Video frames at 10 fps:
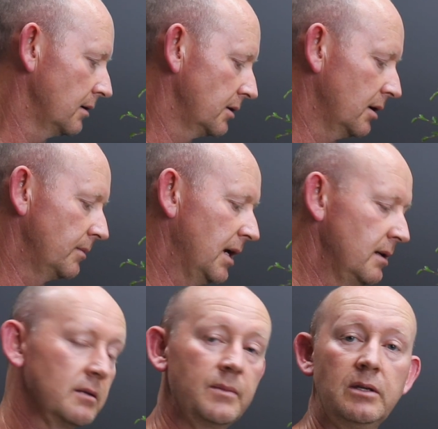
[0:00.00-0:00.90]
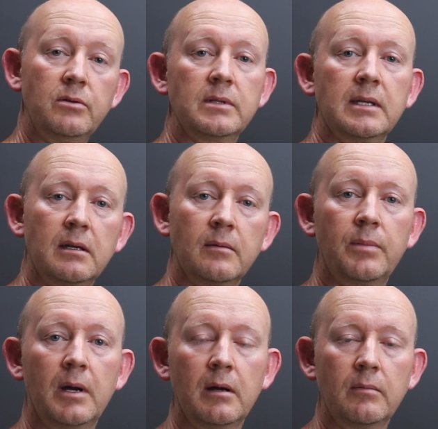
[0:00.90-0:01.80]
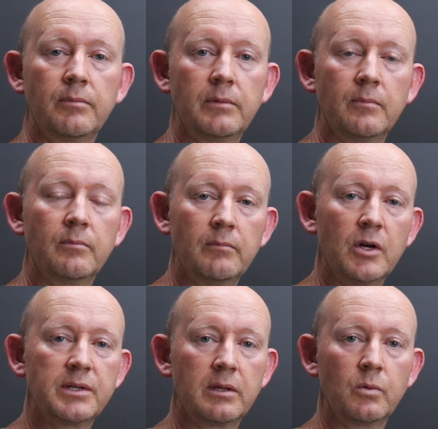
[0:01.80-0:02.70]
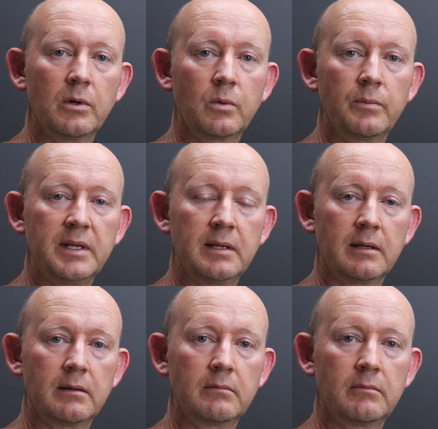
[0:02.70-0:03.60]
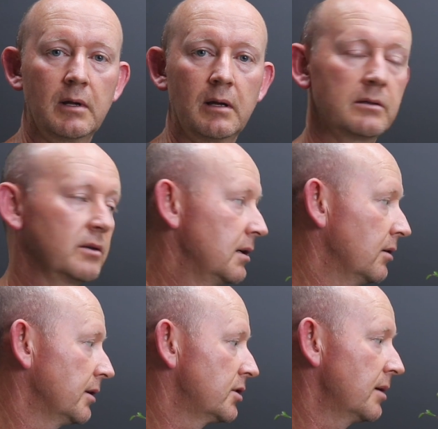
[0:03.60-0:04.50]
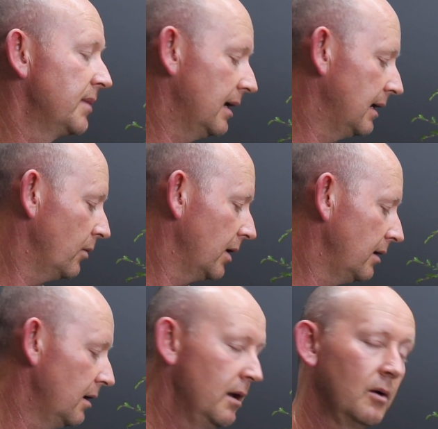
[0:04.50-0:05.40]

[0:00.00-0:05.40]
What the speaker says: So I'm going to be using most of the work will be done, certainly on the trimming anyway,